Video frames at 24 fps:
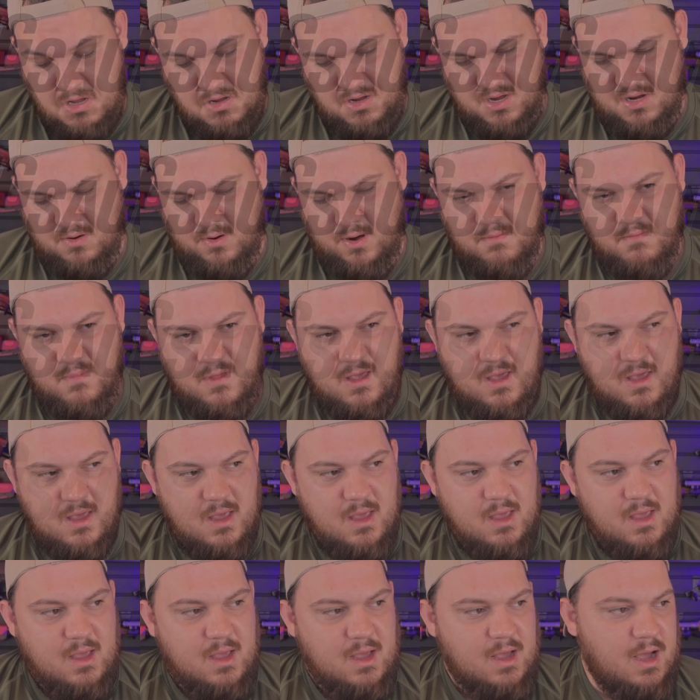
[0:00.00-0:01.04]
anyway.
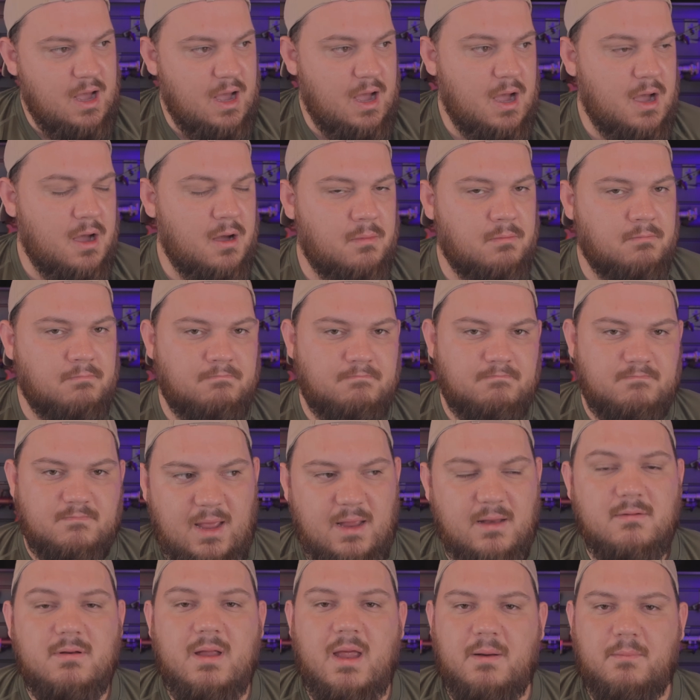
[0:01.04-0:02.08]

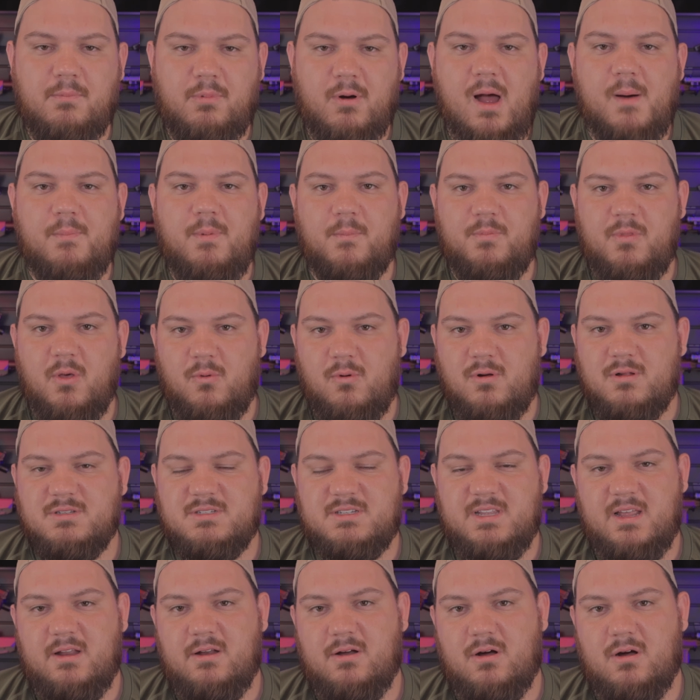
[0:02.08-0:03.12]
And prop up the
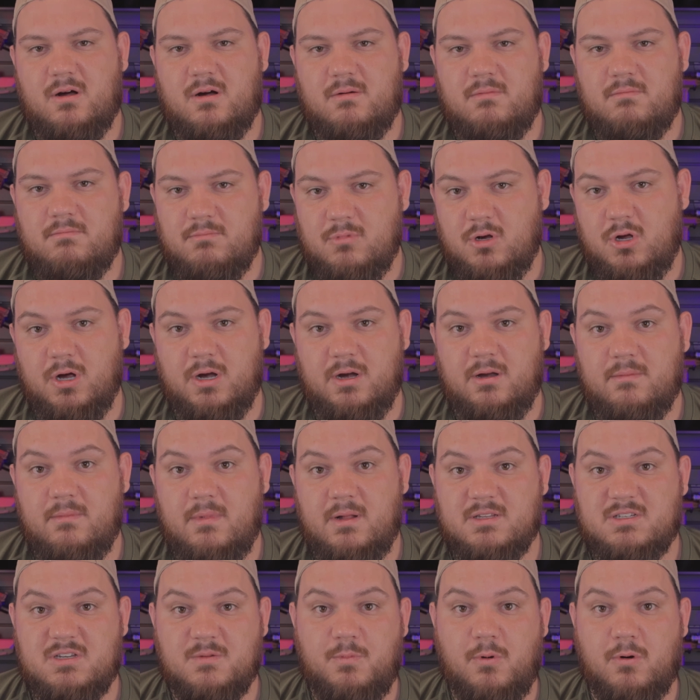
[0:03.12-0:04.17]
ones that are good
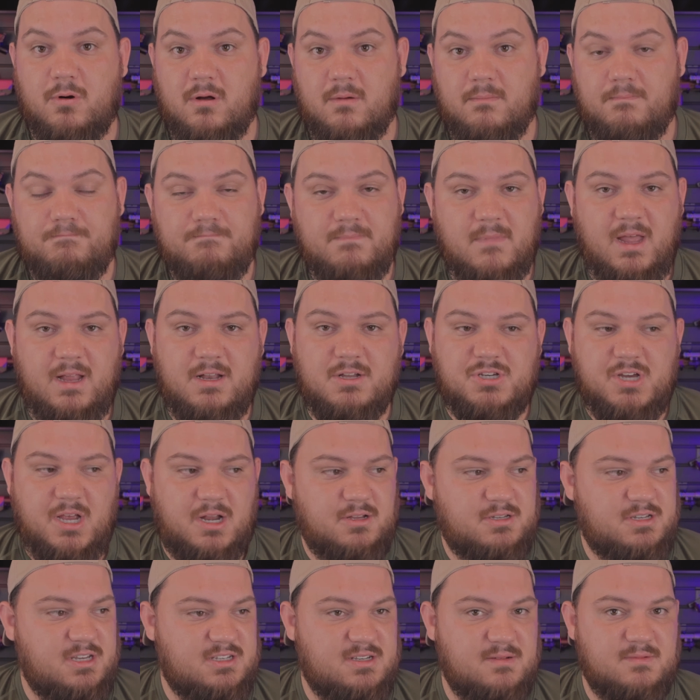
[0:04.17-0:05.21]
and support them. And
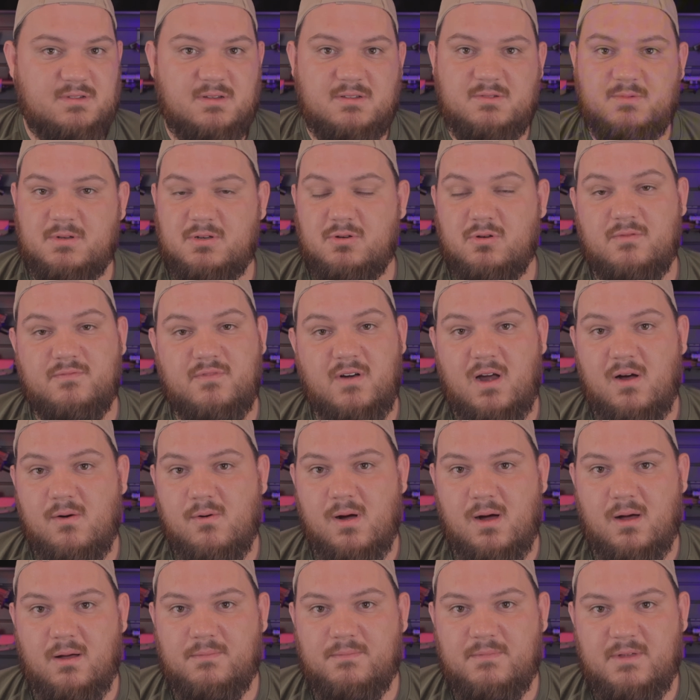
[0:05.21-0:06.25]
Shadow Systems has been doing very
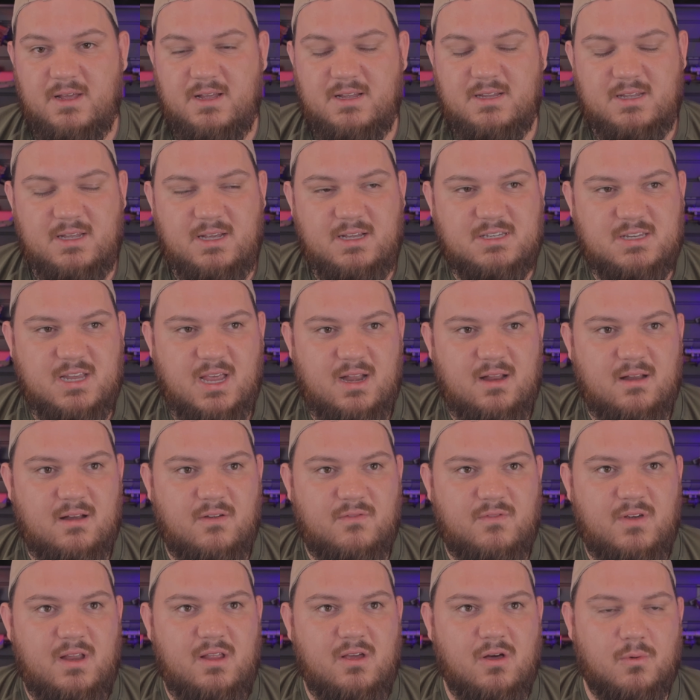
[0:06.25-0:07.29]
well. He said in
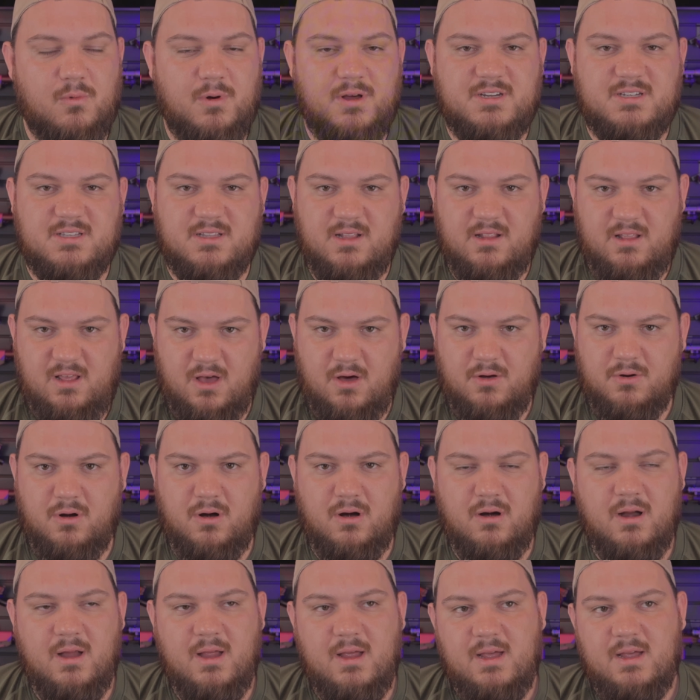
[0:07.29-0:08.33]
a video recently, the
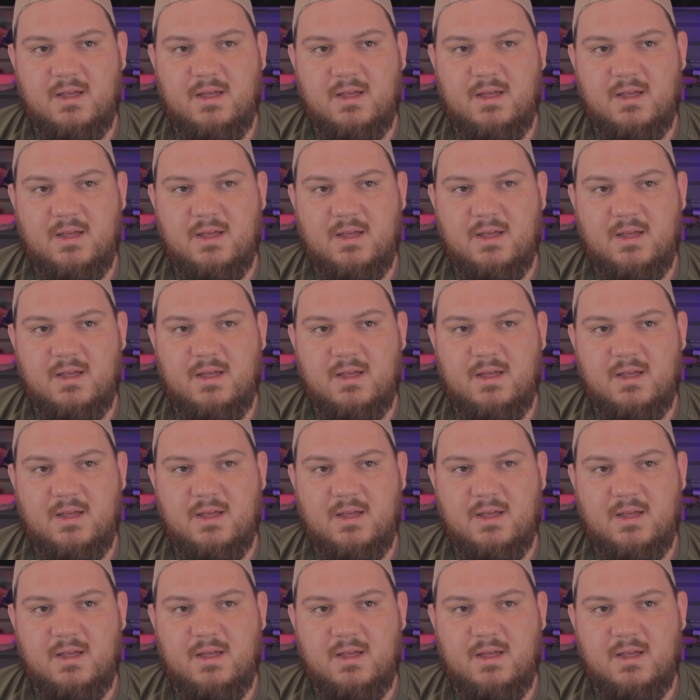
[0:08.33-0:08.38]
owner